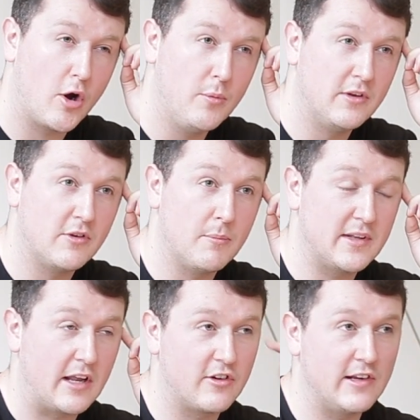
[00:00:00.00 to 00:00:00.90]
hoping to
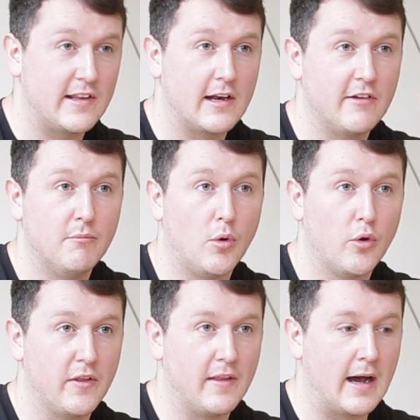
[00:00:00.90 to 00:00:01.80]
potentially deadlift
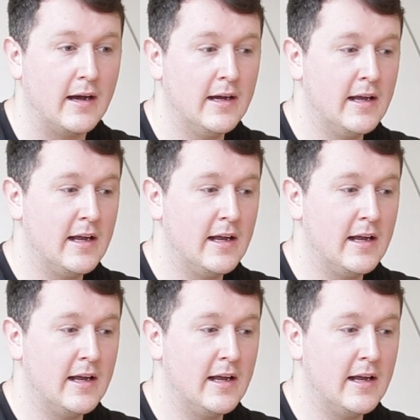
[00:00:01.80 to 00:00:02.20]
more than that.